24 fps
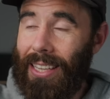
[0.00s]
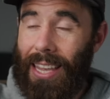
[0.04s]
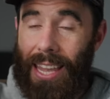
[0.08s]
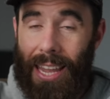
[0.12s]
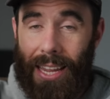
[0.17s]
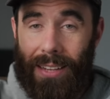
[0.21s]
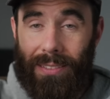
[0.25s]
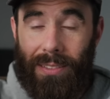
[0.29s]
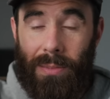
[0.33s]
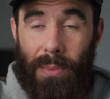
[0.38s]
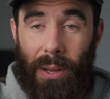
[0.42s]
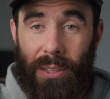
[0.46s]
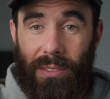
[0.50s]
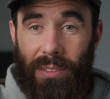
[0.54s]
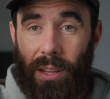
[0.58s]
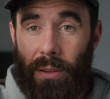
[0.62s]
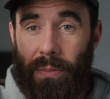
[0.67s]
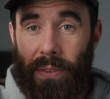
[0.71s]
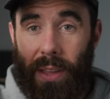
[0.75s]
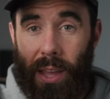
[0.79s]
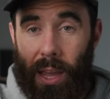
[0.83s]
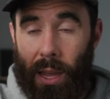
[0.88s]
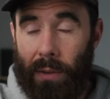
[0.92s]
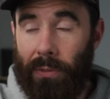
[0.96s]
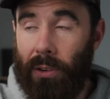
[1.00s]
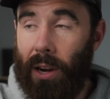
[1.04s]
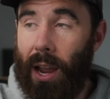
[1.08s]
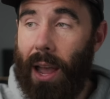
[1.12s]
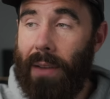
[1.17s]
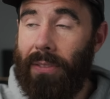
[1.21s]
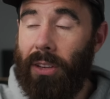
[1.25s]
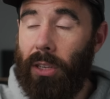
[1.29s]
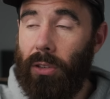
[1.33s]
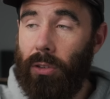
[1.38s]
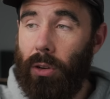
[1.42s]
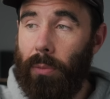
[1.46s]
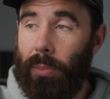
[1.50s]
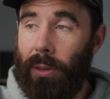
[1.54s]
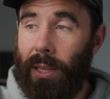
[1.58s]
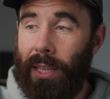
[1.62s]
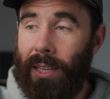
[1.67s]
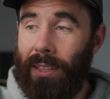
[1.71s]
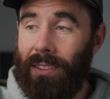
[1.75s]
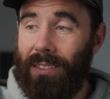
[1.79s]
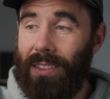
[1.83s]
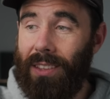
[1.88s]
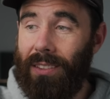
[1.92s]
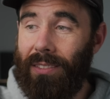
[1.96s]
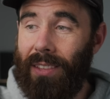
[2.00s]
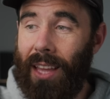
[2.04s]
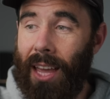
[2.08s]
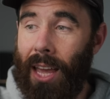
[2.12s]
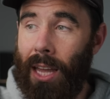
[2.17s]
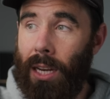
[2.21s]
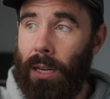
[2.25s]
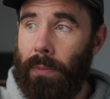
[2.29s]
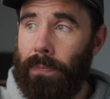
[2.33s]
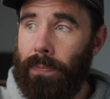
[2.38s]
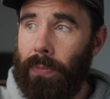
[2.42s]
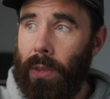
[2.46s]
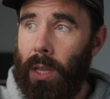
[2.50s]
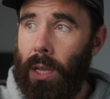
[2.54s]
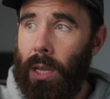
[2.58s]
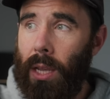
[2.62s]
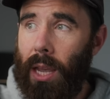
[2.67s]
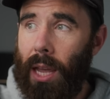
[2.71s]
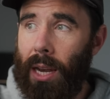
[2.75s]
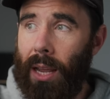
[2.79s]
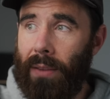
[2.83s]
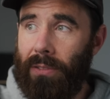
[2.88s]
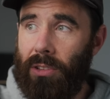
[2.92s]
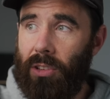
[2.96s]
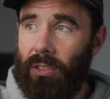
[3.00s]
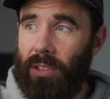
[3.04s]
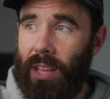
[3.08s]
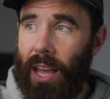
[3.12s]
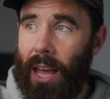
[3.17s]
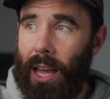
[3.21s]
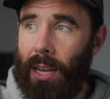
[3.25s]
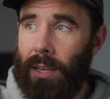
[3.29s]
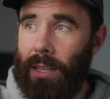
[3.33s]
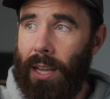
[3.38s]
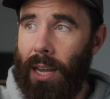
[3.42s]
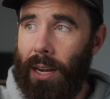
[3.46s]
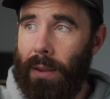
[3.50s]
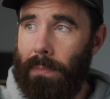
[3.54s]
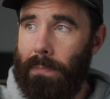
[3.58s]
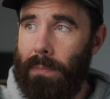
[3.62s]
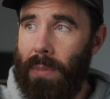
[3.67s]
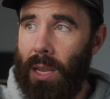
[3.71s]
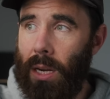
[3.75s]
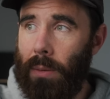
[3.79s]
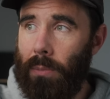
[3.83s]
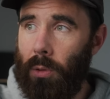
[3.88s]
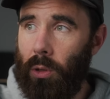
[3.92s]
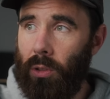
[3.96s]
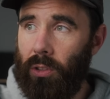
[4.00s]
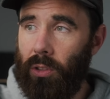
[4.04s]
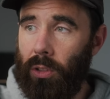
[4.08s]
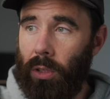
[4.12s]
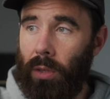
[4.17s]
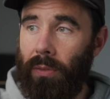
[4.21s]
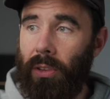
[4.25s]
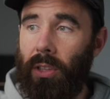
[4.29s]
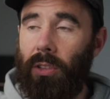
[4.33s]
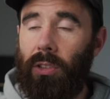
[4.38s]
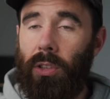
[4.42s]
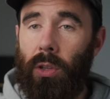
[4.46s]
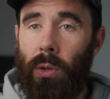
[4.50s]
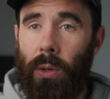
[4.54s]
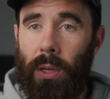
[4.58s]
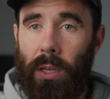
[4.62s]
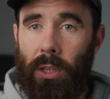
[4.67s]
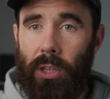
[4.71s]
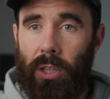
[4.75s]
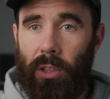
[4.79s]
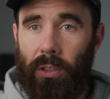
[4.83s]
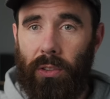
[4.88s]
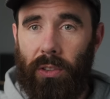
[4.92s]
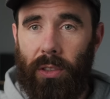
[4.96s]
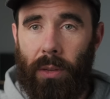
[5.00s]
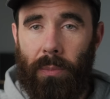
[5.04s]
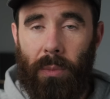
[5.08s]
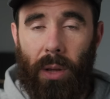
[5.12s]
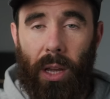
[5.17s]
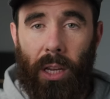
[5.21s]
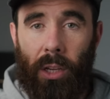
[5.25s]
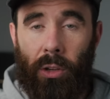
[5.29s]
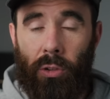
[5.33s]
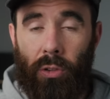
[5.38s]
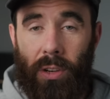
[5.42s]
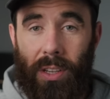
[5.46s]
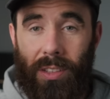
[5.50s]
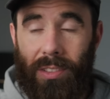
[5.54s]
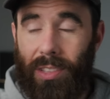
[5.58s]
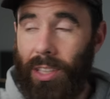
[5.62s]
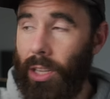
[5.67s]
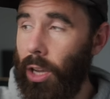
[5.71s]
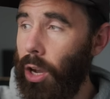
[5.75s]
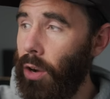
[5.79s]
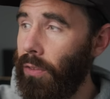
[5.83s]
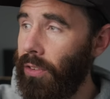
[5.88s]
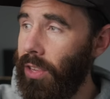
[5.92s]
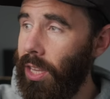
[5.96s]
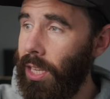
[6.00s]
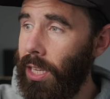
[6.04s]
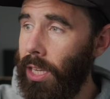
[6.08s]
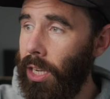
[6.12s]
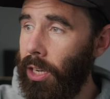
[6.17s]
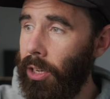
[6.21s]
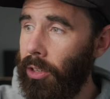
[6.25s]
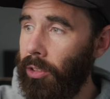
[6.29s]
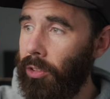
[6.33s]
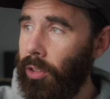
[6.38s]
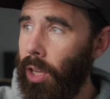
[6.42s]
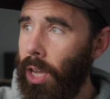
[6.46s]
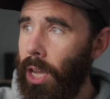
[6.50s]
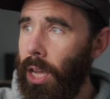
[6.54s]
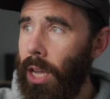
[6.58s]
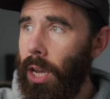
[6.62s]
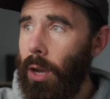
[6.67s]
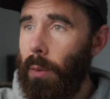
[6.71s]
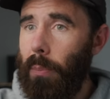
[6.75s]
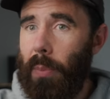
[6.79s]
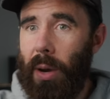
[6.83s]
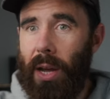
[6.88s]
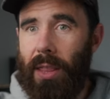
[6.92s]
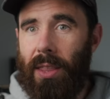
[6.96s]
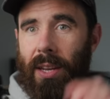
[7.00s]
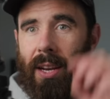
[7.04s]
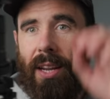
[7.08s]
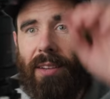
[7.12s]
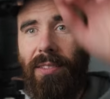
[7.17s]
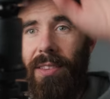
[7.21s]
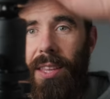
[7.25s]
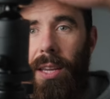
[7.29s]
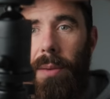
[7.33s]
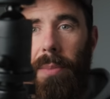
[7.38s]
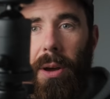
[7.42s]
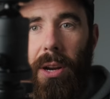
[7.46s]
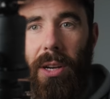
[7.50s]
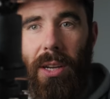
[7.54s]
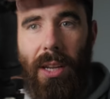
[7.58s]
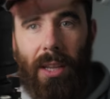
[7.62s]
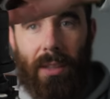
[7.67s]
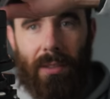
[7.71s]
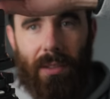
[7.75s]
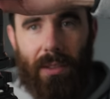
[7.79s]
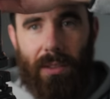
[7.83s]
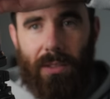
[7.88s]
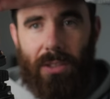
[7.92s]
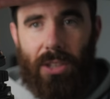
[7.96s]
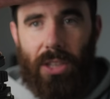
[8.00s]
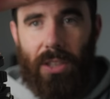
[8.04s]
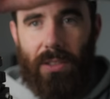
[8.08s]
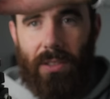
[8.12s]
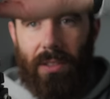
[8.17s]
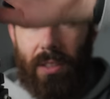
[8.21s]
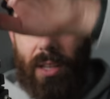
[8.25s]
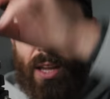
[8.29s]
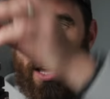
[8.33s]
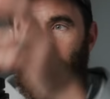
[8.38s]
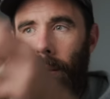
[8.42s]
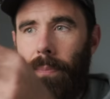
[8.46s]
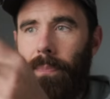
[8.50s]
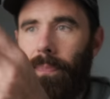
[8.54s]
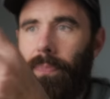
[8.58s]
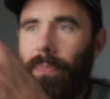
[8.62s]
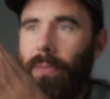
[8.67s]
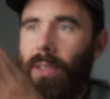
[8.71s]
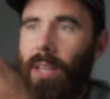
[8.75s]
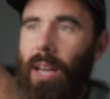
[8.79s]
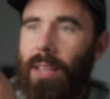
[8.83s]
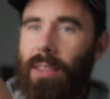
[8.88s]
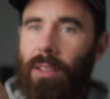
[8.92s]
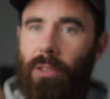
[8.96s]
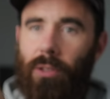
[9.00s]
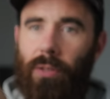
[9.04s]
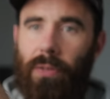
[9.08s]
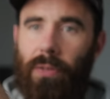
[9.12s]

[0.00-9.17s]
Can't see myself ever having to replace this head, and I've just had kind of minimal service to it, just some greasing over the years. But the nice thing about it is it's just got this